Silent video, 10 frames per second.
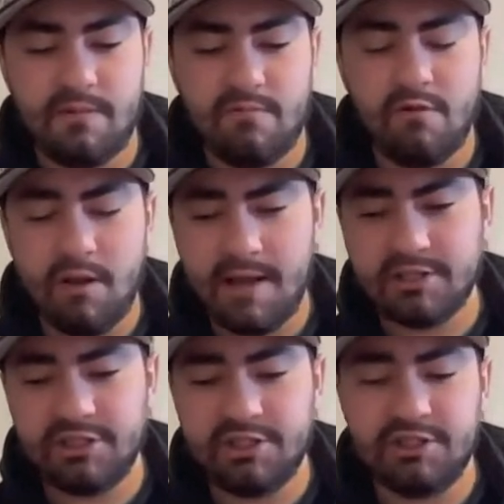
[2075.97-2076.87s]
What I'm
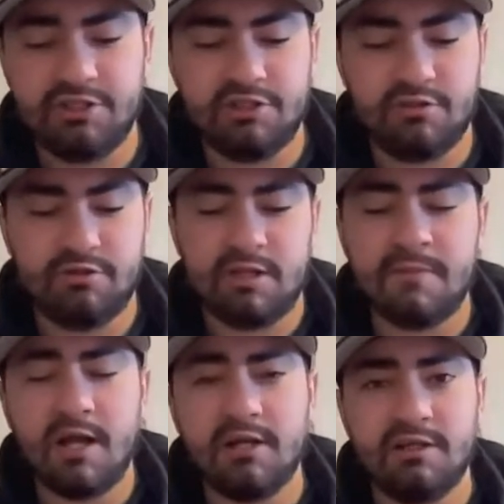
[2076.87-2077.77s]
actually going to do is I'm
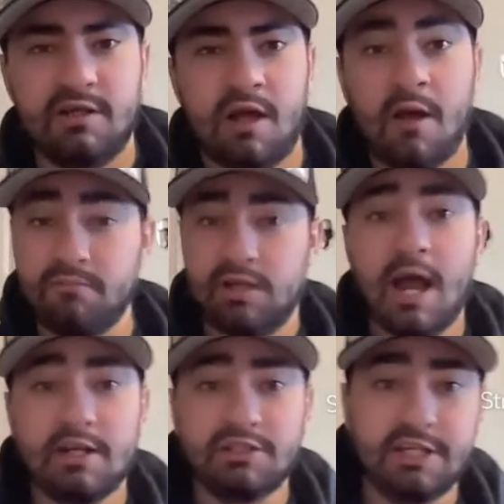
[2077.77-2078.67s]

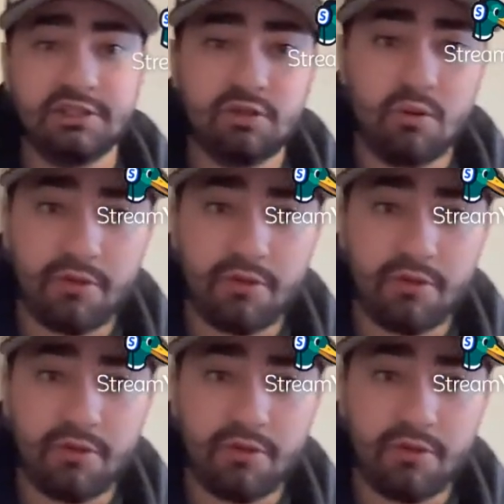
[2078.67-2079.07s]
kind of changing the whole